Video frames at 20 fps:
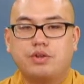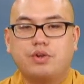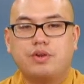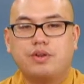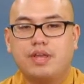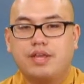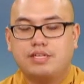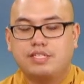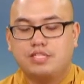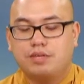
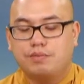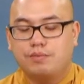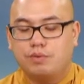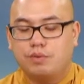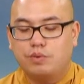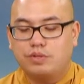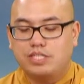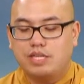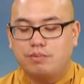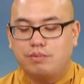
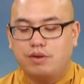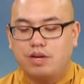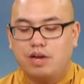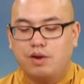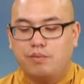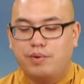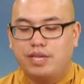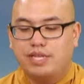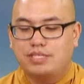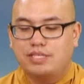Do someone
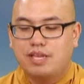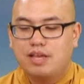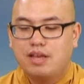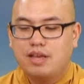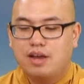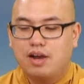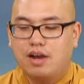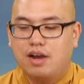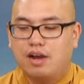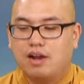always
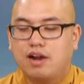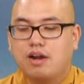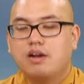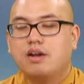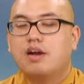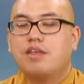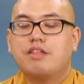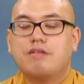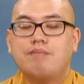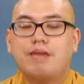hurt
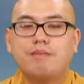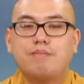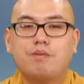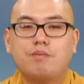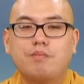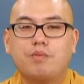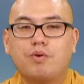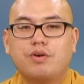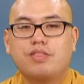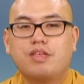other people
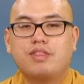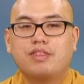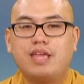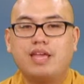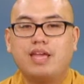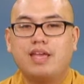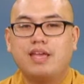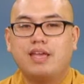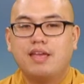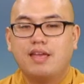more than
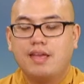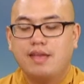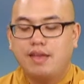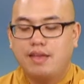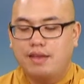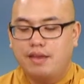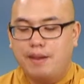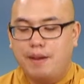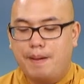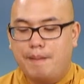they
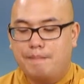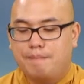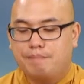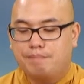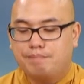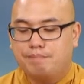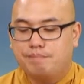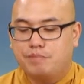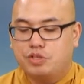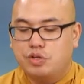
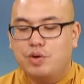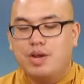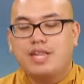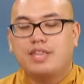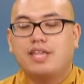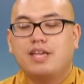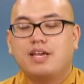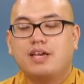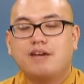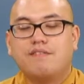do
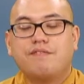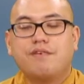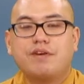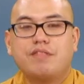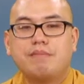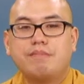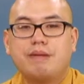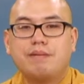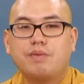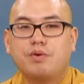anything good for
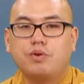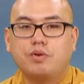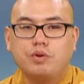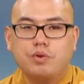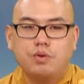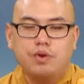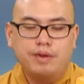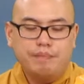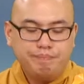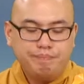other people? Do